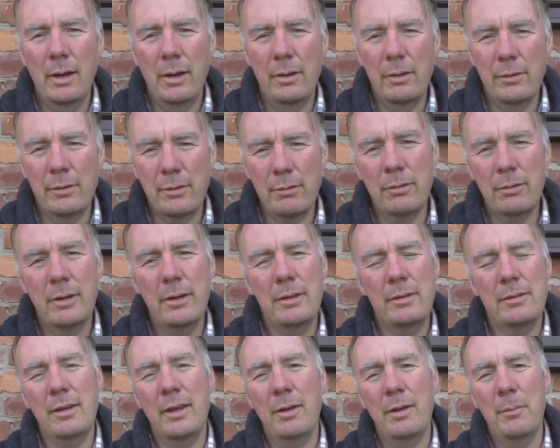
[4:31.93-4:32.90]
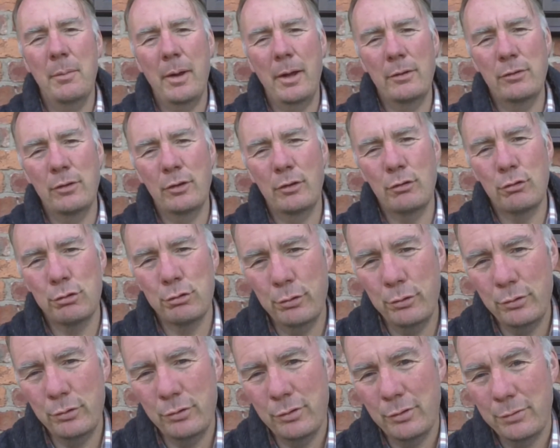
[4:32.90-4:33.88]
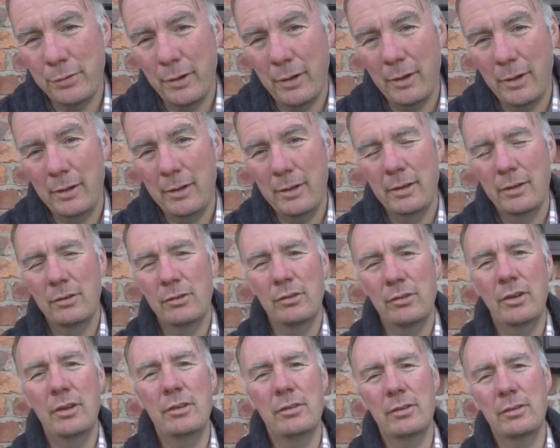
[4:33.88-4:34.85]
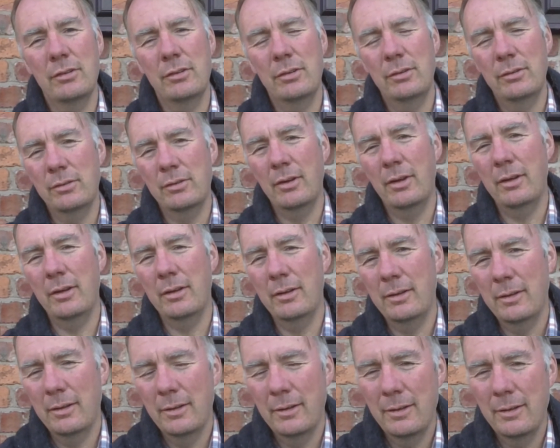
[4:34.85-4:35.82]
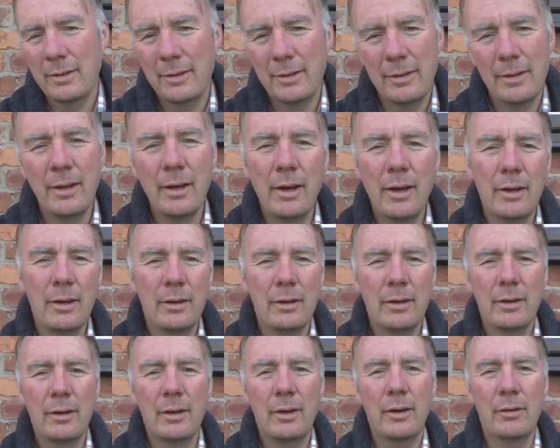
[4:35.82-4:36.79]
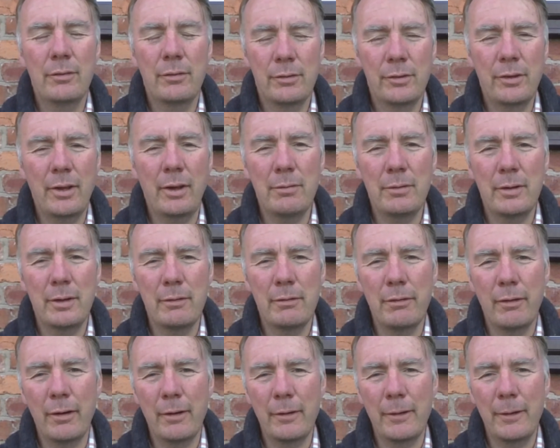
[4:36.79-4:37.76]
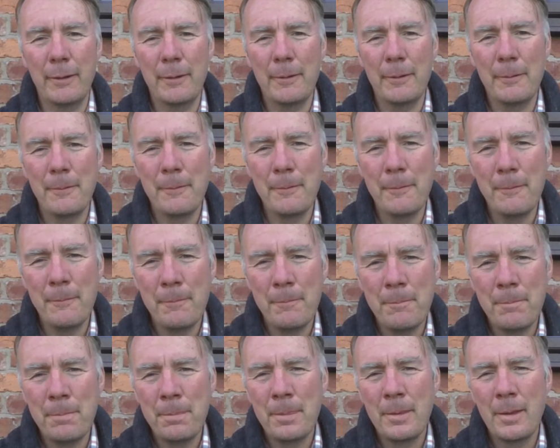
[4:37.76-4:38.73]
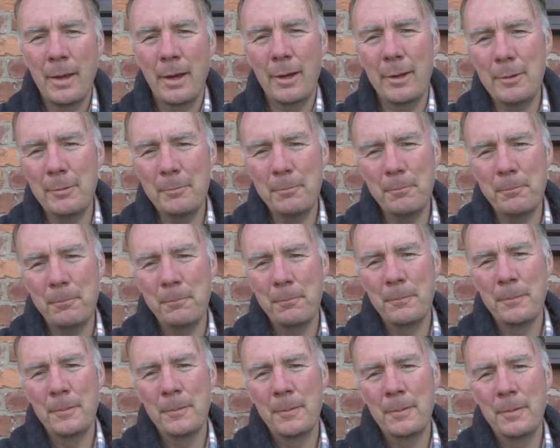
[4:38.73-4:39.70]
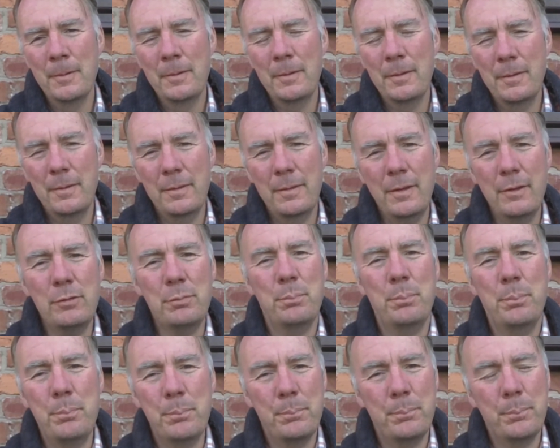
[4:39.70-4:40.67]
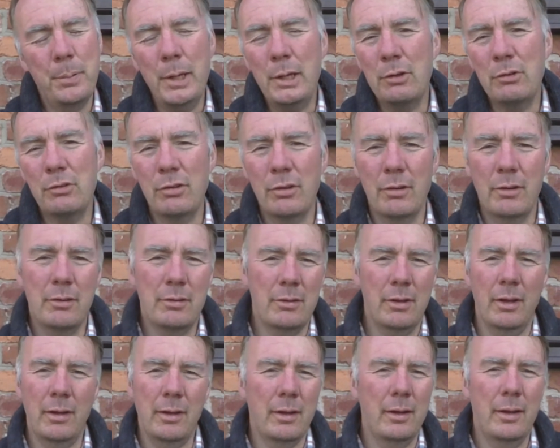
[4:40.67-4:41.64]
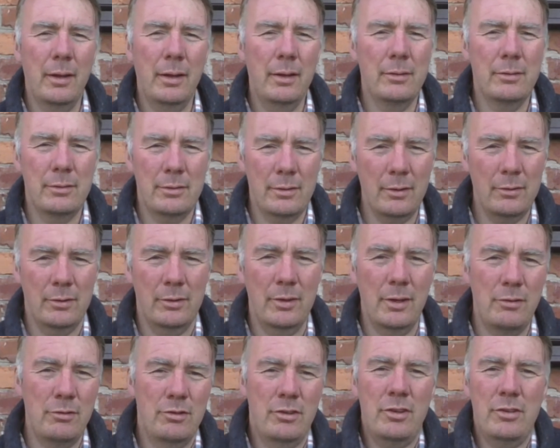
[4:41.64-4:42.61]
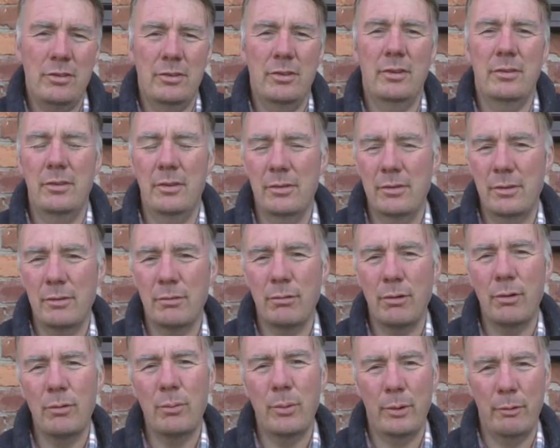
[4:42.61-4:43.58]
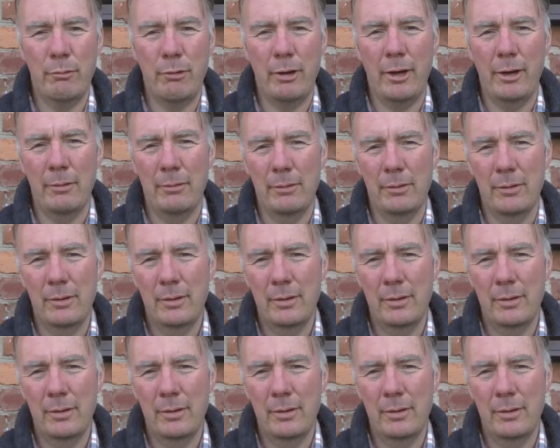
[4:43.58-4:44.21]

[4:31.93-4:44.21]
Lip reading: to release him and to crucify Jesus, who's son of his heavenly Father. And this picture, it's like, it's such an injustice. It's the wrong way round.